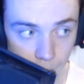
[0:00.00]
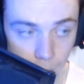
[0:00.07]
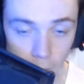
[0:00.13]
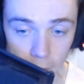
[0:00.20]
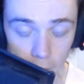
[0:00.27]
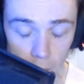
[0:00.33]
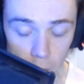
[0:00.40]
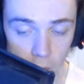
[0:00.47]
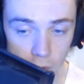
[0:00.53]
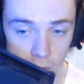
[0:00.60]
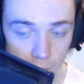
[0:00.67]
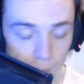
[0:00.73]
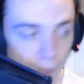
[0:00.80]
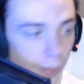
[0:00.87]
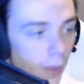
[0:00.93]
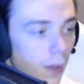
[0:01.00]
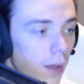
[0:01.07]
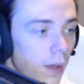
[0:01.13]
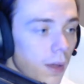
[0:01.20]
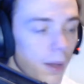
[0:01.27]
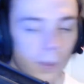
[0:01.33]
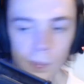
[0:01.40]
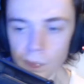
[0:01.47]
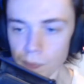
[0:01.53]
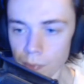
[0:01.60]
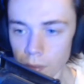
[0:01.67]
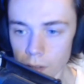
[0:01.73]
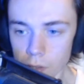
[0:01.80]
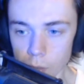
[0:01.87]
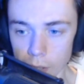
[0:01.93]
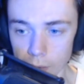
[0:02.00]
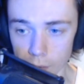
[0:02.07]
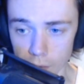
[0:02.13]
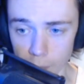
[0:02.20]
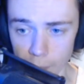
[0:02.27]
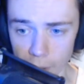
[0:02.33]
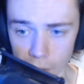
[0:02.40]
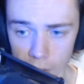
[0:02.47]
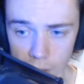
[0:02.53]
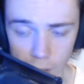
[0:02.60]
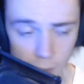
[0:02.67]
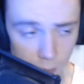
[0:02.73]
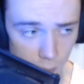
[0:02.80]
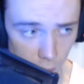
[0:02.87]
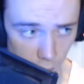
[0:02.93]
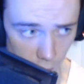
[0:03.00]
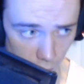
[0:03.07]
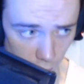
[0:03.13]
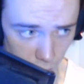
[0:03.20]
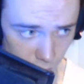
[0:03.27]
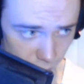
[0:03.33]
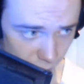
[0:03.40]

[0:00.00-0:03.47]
I didn't watch that. Do I live in America? No.